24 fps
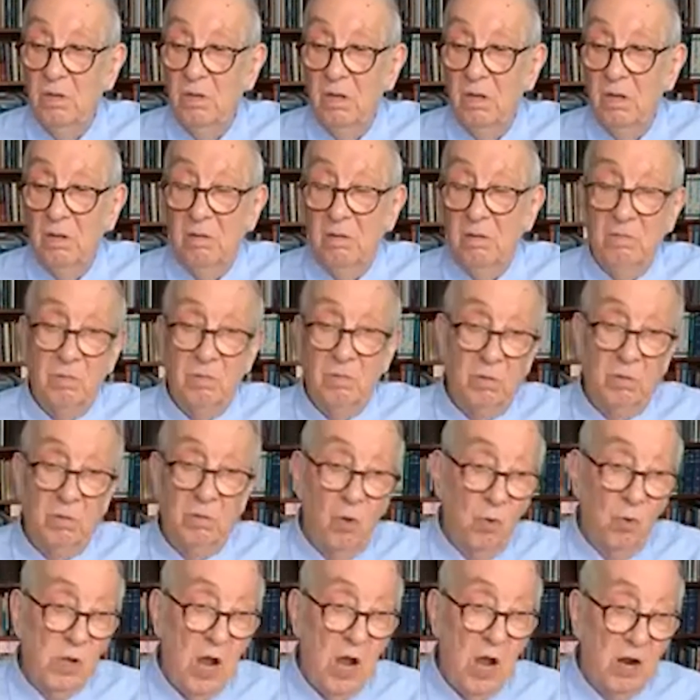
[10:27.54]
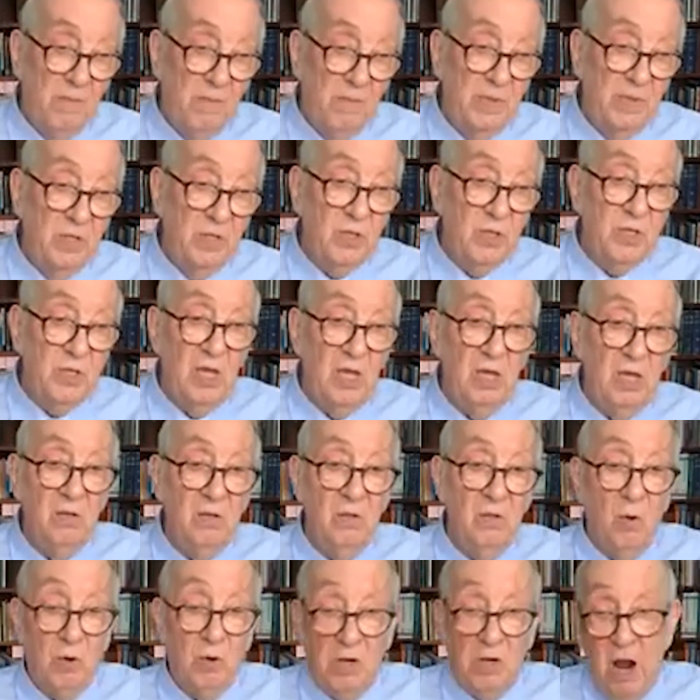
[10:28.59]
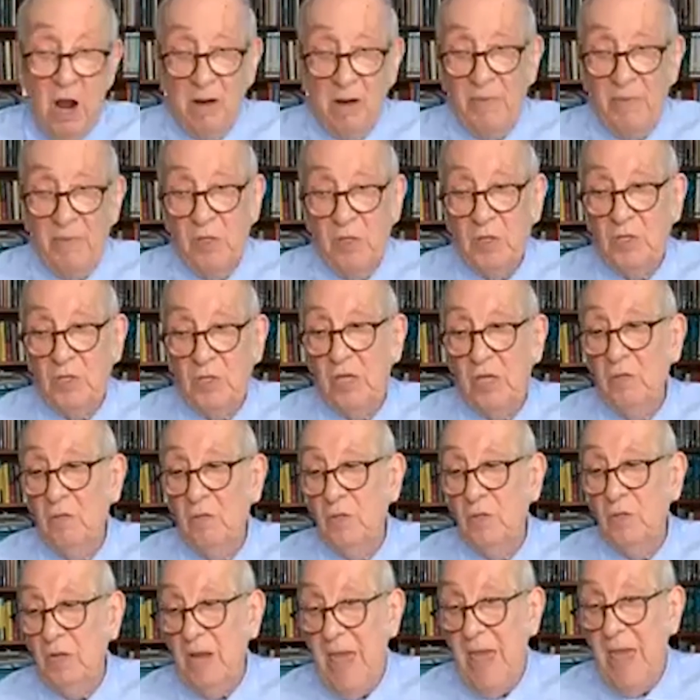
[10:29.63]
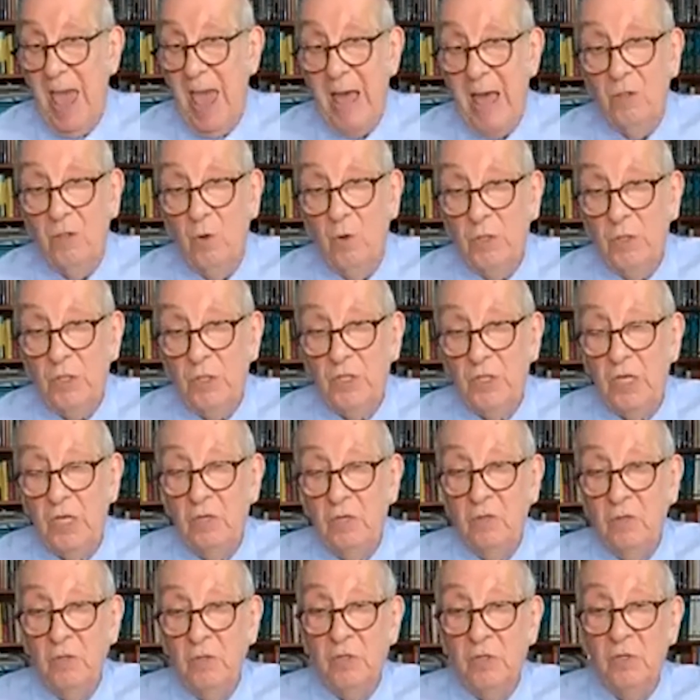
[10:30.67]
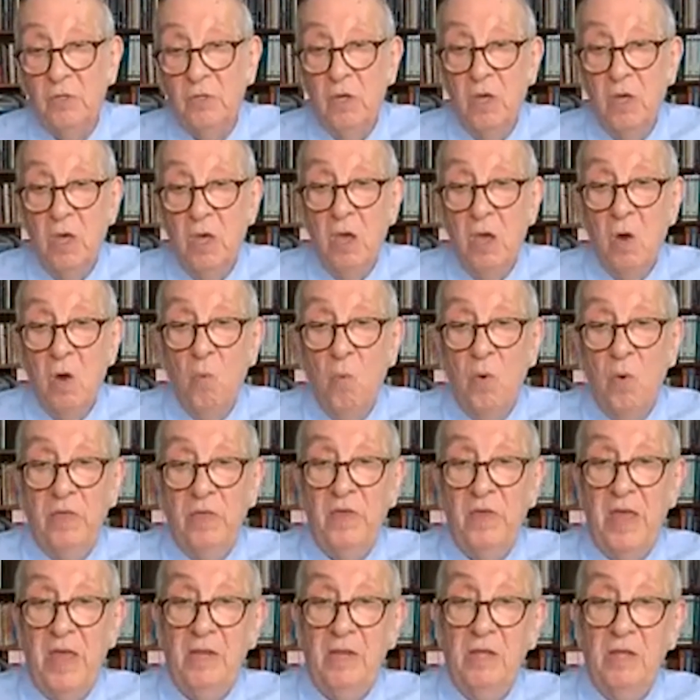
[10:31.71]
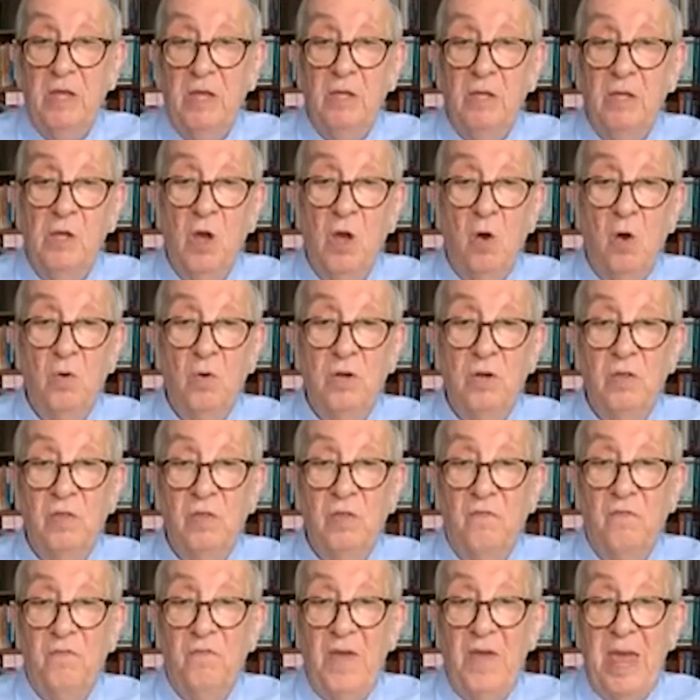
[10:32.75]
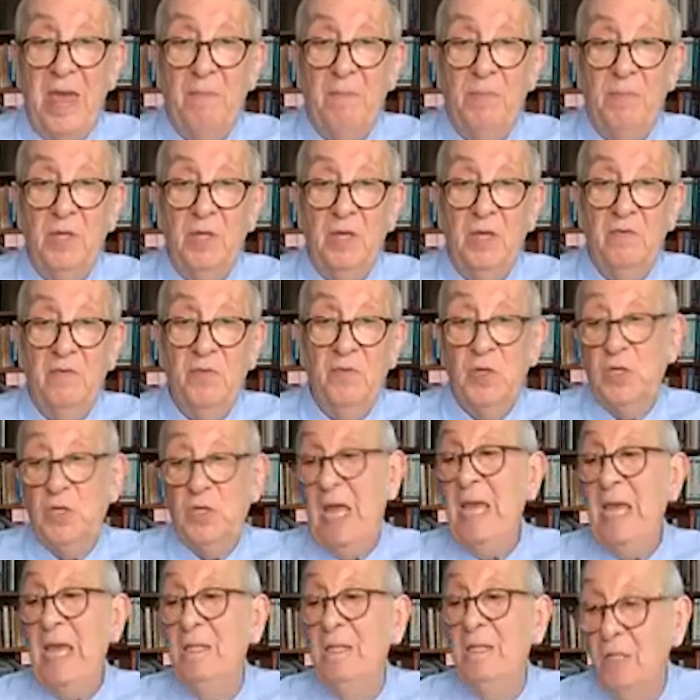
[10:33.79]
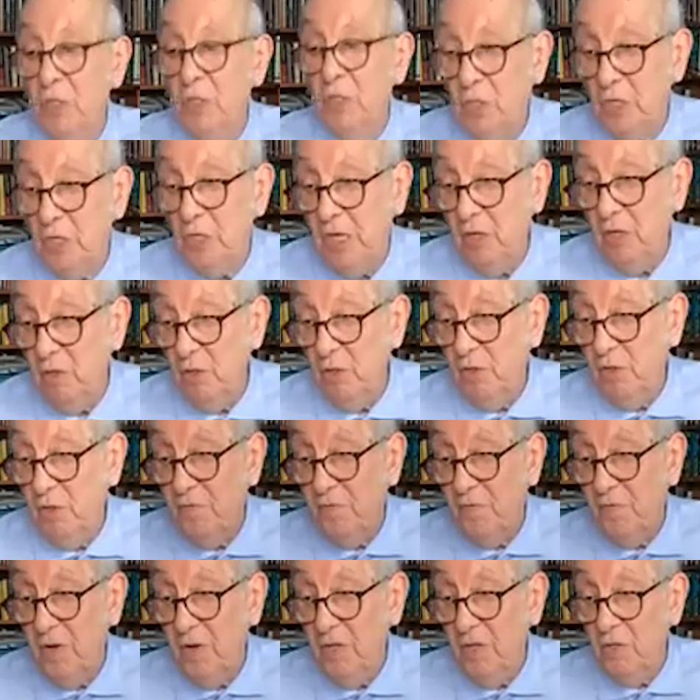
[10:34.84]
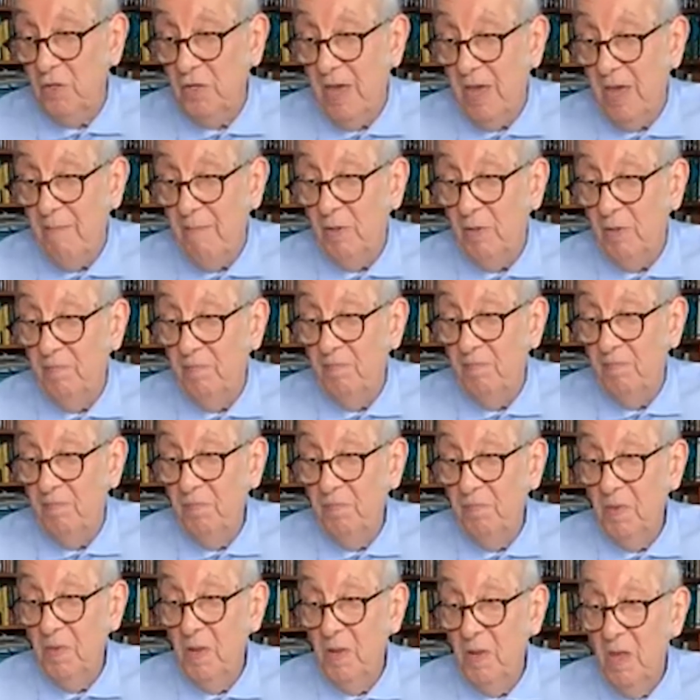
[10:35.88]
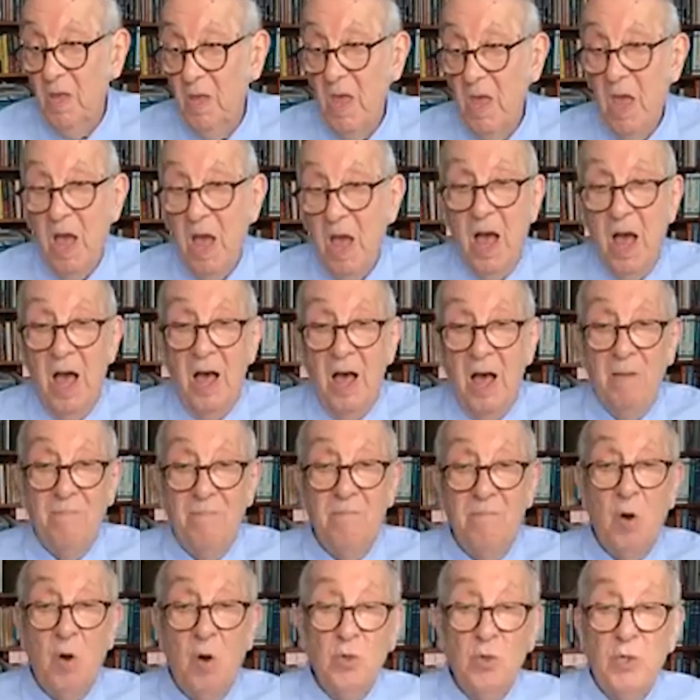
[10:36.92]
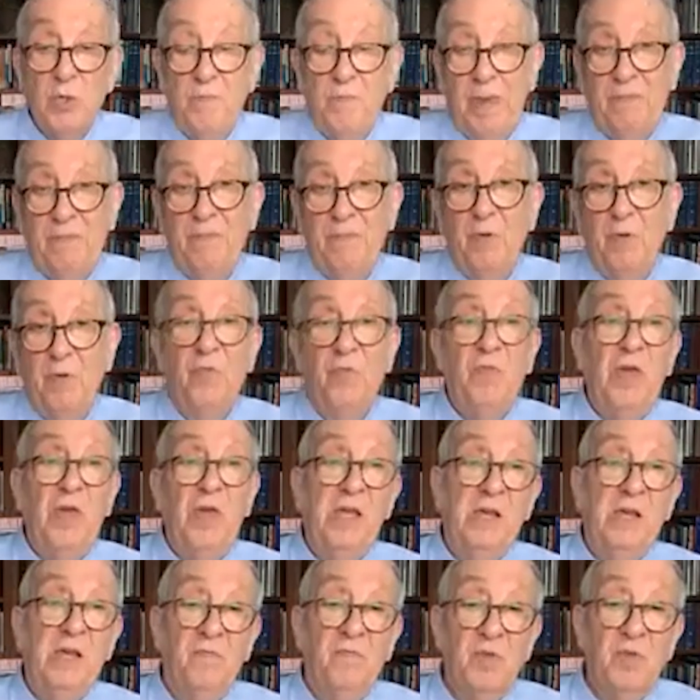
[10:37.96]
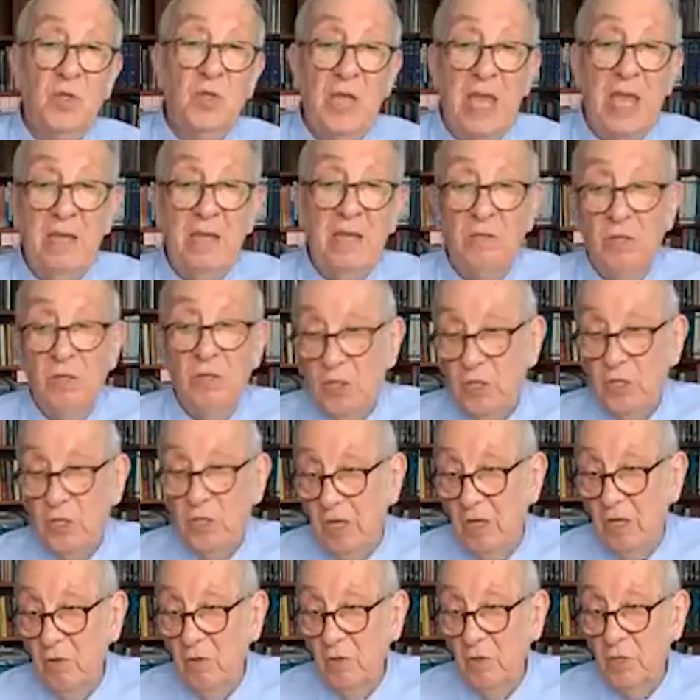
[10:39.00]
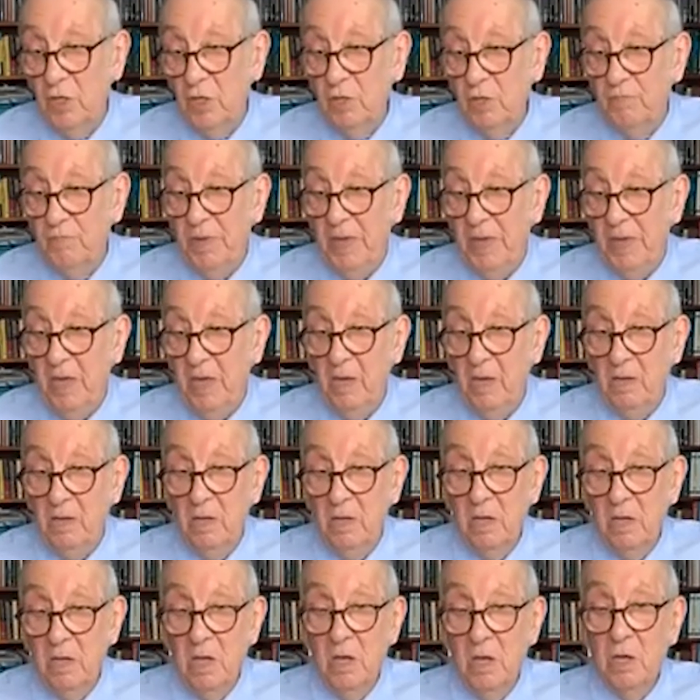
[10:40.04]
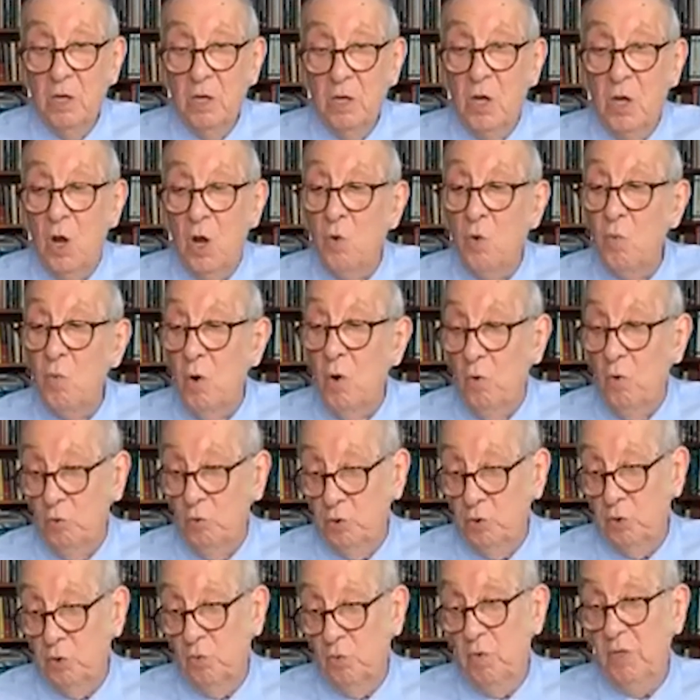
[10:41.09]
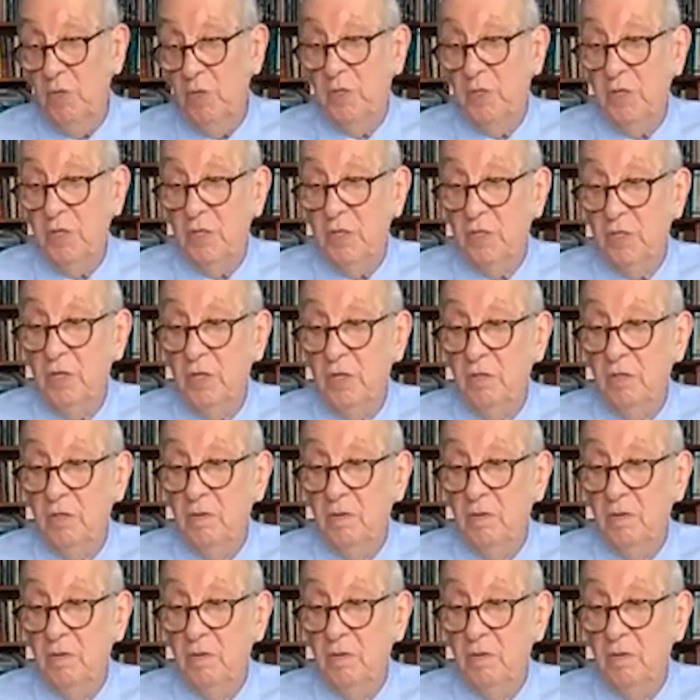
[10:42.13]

low carbon steel or carbon steels and alloy steels, we then can go into the family of stainless steels, for example. Most people think of stainless steels as being corrosion resistant.